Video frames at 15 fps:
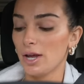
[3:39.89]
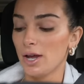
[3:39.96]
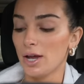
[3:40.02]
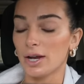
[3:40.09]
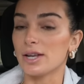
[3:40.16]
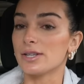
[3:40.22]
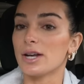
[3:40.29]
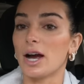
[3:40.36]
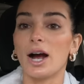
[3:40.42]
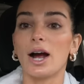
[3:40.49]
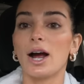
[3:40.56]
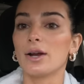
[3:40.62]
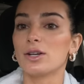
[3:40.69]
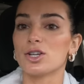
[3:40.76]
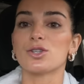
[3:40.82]
because
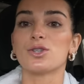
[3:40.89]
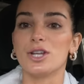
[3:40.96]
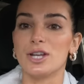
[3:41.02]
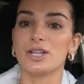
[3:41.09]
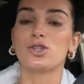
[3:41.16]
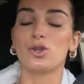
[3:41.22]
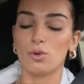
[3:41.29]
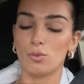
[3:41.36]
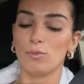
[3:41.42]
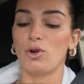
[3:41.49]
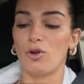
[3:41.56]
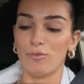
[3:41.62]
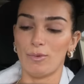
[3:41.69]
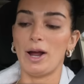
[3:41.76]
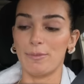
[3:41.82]
I just need to
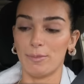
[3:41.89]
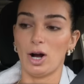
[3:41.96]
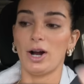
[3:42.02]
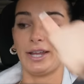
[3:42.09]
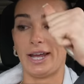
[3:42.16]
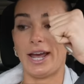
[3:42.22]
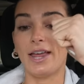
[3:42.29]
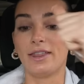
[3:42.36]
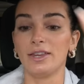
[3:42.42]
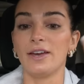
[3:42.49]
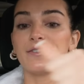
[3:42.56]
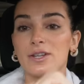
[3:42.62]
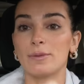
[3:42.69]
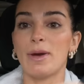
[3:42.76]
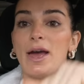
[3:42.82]
move my body and
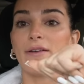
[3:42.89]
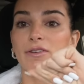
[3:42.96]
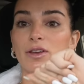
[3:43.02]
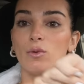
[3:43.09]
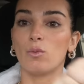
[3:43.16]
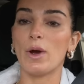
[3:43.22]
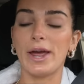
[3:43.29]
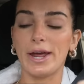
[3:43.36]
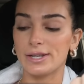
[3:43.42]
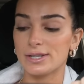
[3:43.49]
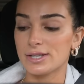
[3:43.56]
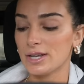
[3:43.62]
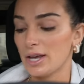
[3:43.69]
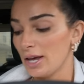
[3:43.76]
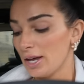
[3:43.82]
lift some heavy
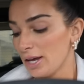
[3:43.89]
weights.